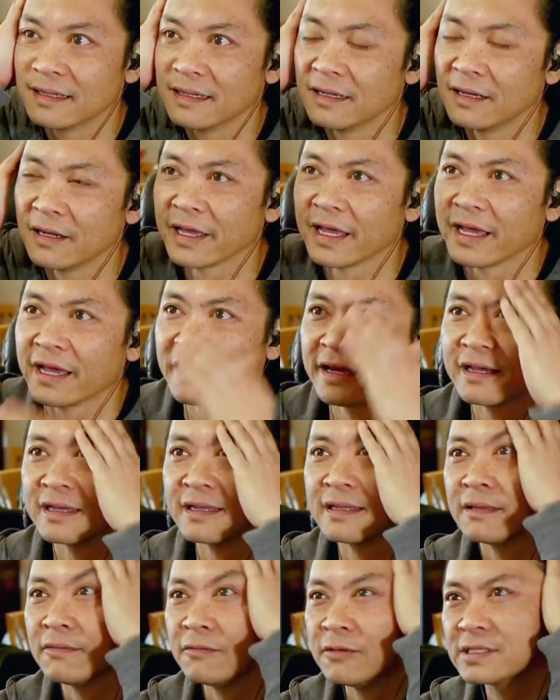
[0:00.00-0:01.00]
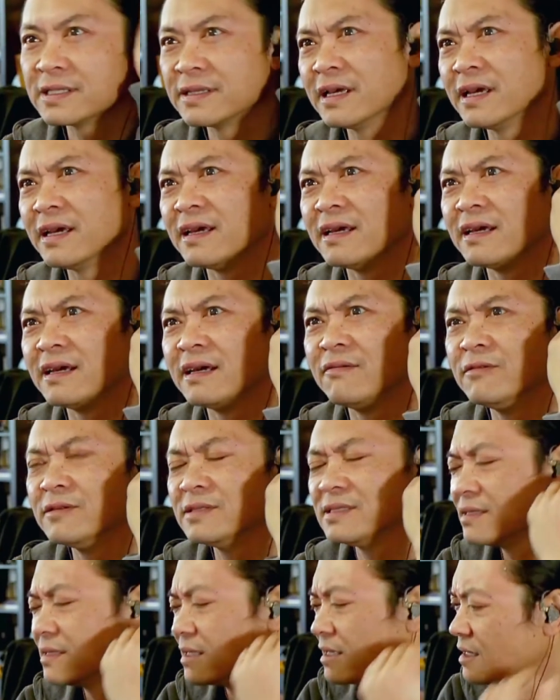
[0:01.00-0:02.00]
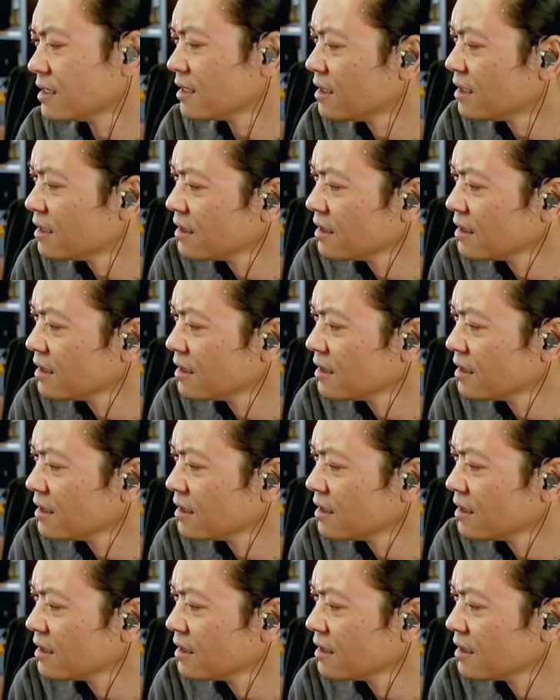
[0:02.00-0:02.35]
Oh yeah. Wasn't that